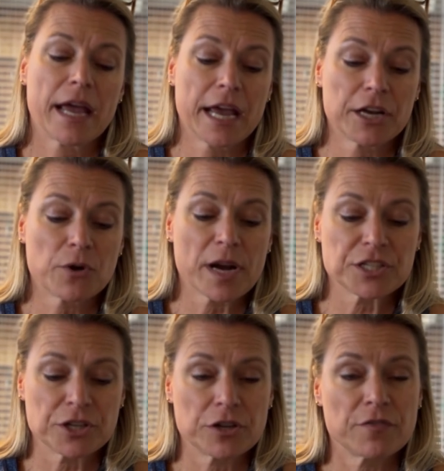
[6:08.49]

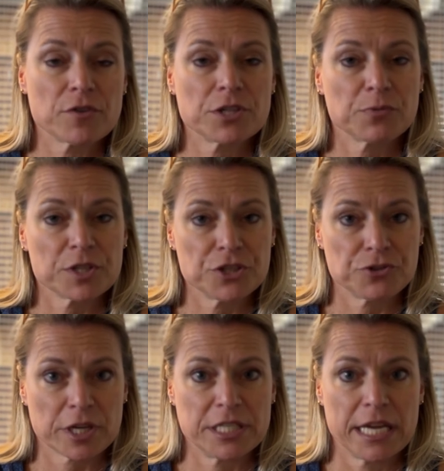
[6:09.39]
Anorexia nervosa
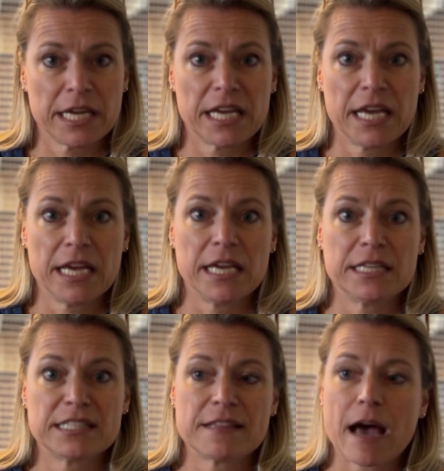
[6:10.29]
restricting is